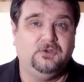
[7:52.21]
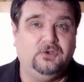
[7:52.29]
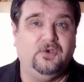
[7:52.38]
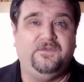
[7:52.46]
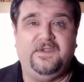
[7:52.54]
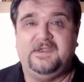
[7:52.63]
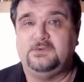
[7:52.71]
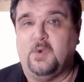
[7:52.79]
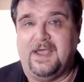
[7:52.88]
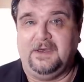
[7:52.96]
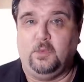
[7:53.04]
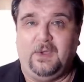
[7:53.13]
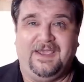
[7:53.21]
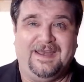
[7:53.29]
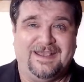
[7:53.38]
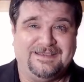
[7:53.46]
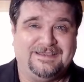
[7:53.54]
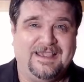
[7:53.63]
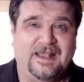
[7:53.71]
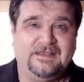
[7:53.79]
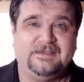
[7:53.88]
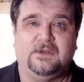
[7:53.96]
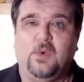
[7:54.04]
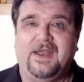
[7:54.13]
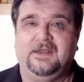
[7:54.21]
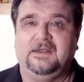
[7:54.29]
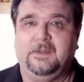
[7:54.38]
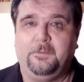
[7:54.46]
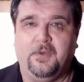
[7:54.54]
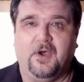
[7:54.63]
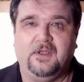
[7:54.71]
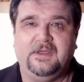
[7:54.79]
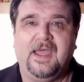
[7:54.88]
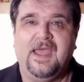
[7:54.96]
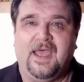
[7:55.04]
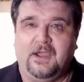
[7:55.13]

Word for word: two fixed, one in wing nacelles and one in the pod,